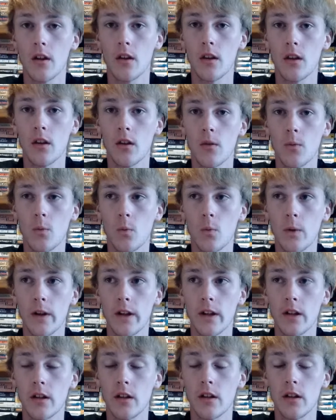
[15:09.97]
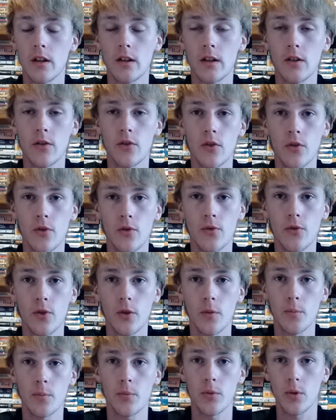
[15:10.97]
when your foot
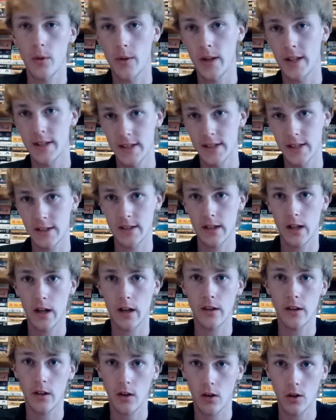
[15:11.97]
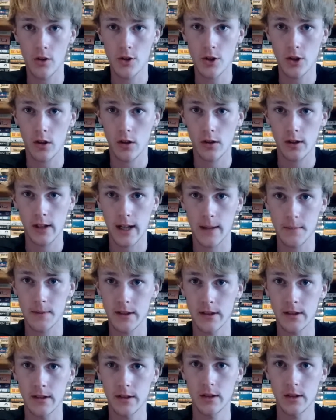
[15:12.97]
pronates inside and the arch collapses,